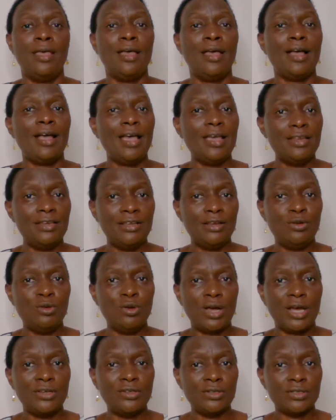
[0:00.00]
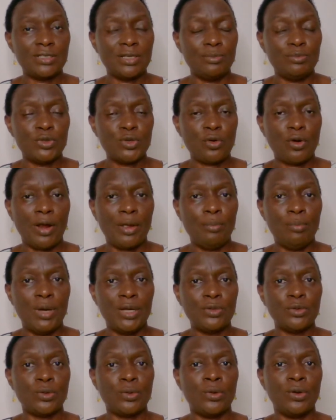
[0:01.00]
Kindly look at your subscribe
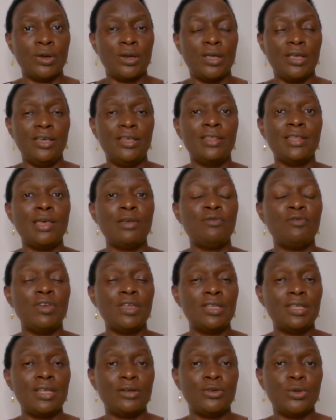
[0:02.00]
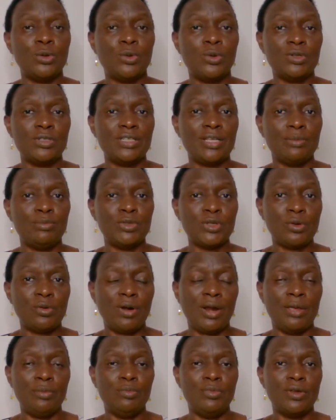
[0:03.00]
button. In the event that you're not
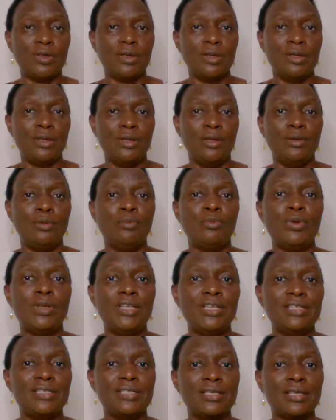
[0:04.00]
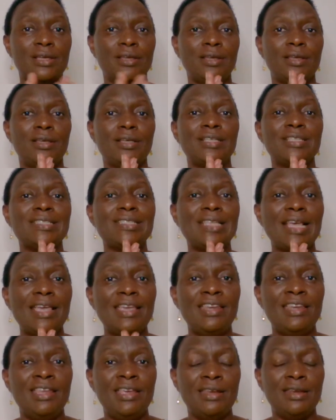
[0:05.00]
subscribed, please
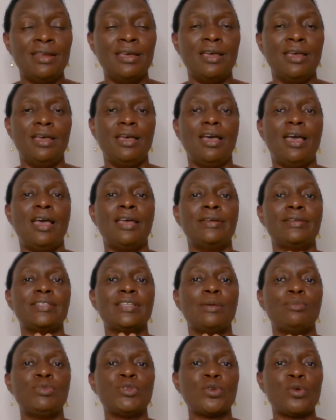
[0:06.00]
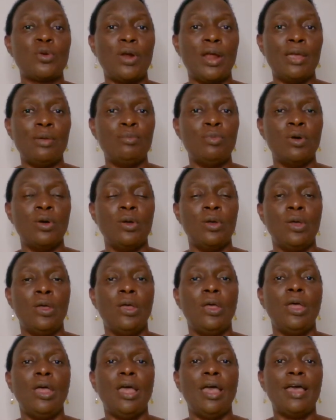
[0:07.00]
sign in and subscribe.
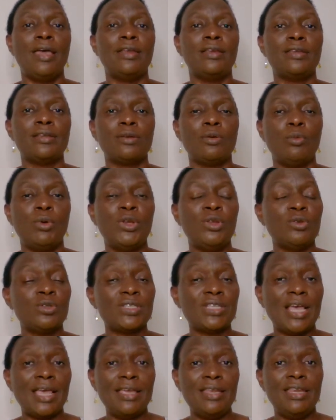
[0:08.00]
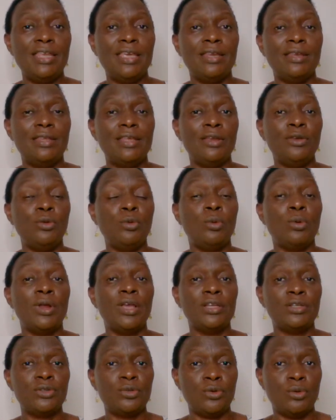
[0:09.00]
And when you sign in, then you'll
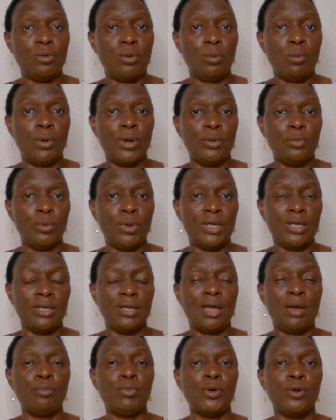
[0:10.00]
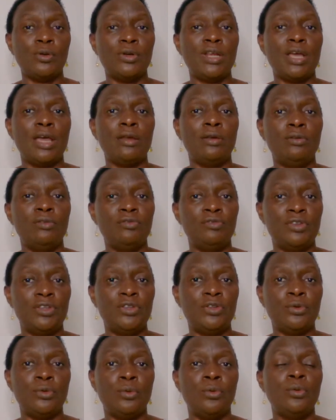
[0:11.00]
get to know when we upload a new
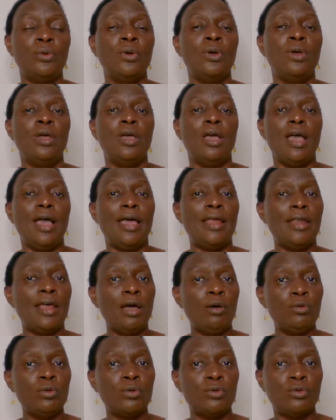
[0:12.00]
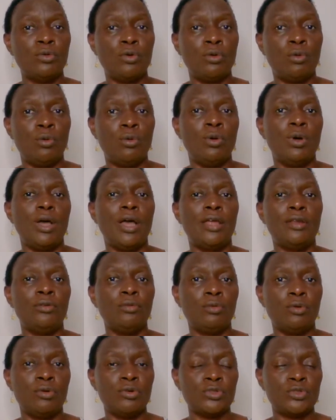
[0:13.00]
video. And I will grow, and you
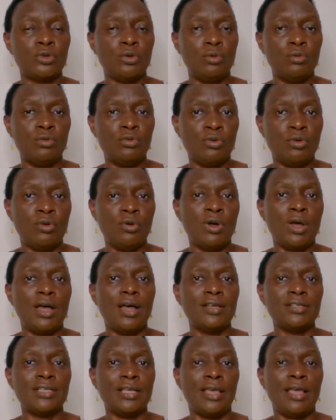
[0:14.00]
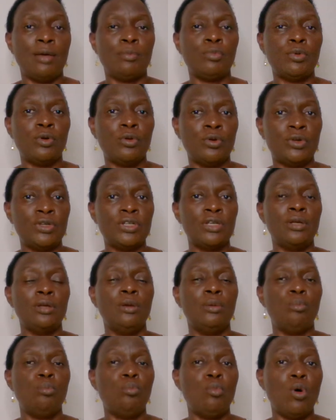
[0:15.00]
will also grow as I upload
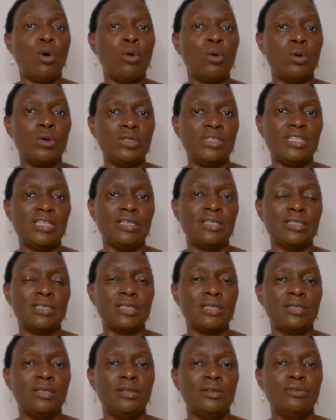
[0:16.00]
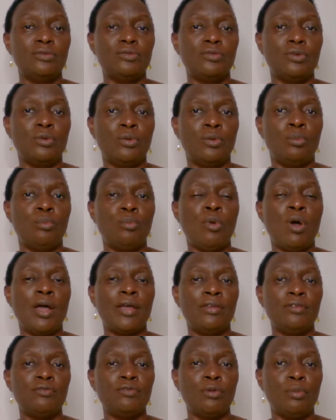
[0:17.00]
more content for more
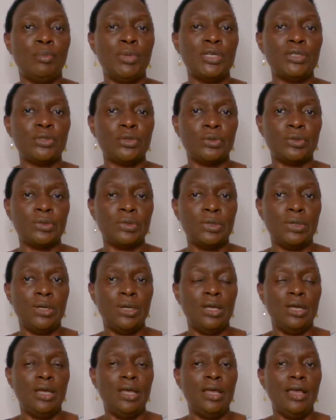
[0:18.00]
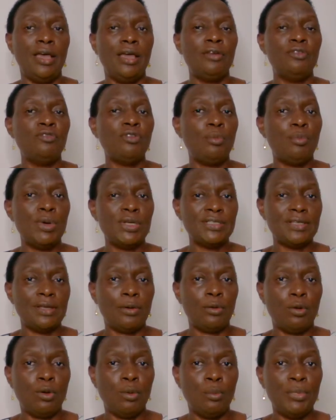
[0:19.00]
information. And drop us a
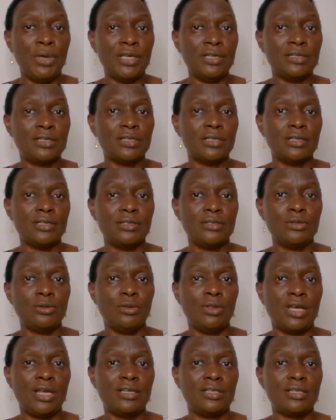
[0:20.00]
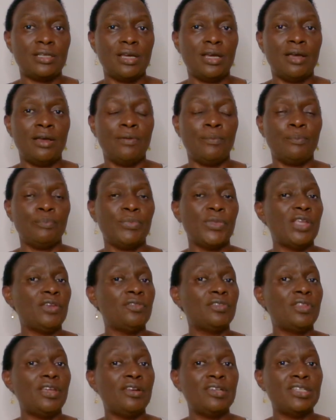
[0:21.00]
comment so that um,
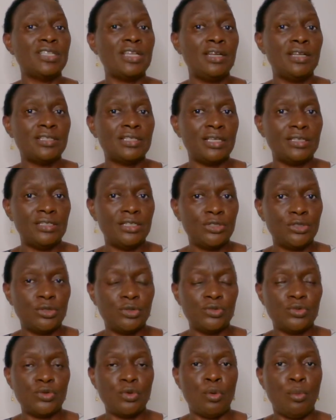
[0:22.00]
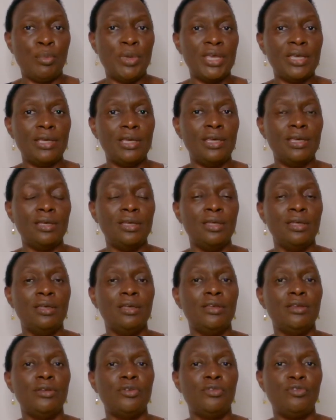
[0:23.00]
if there is any suggestions you're making,
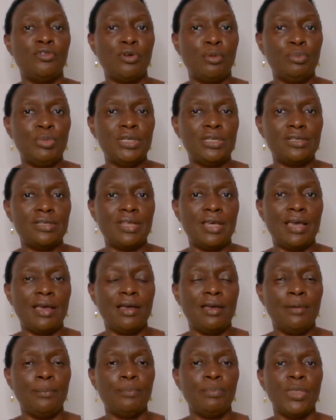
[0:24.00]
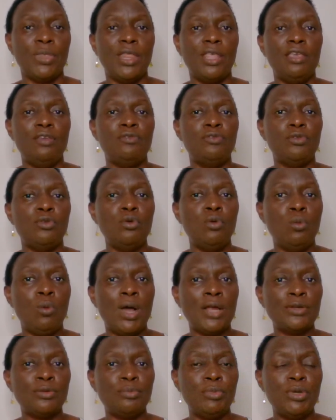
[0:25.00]
drop it there. If you
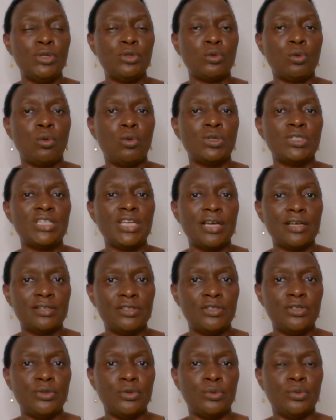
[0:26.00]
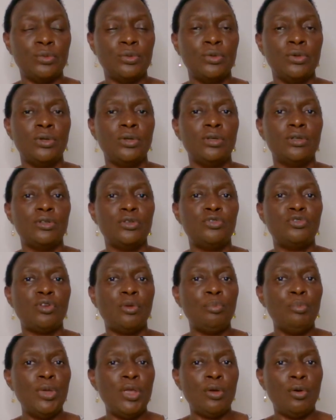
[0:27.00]
want me to contact you,
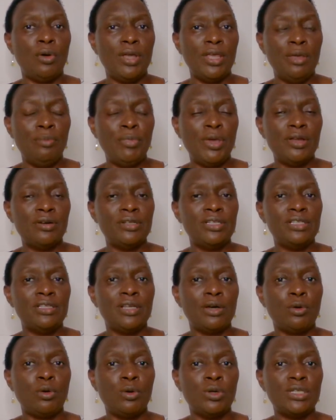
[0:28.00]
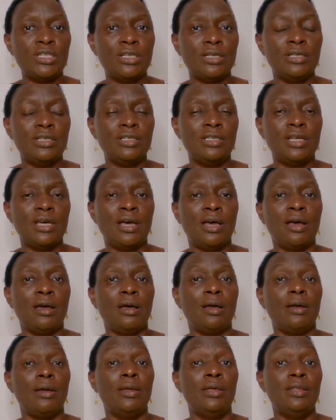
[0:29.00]
drop me your email in the content in
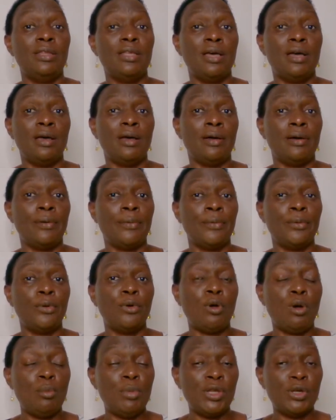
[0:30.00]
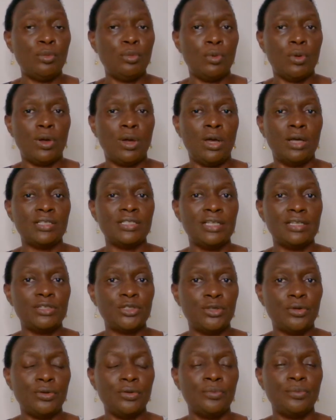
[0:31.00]
the in the comment uh,
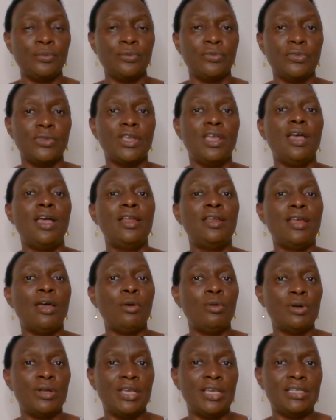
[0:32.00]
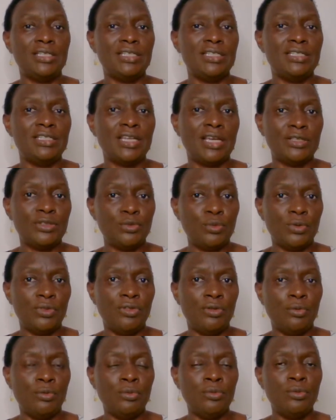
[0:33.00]
section, and I will get in touch with
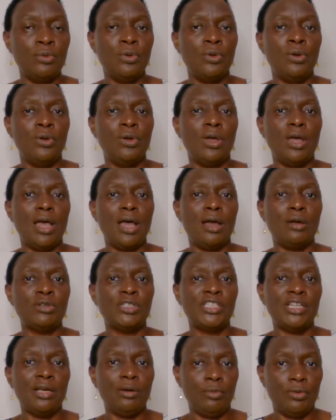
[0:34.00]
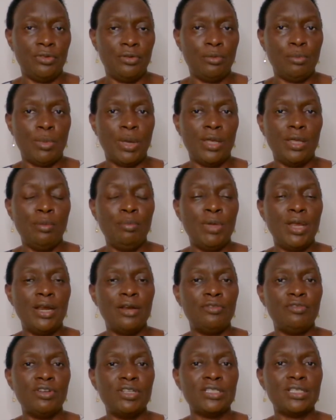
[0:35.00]
you. I'll share with you my email
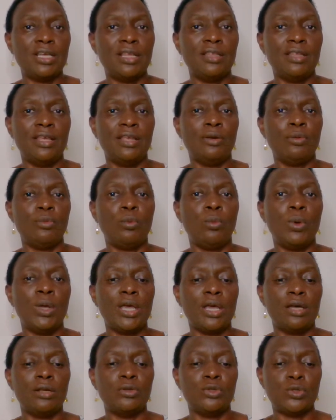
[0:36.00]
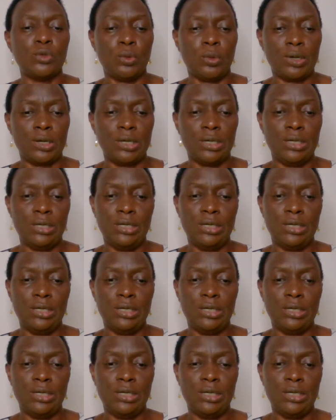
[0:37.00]
address, and then we can talk.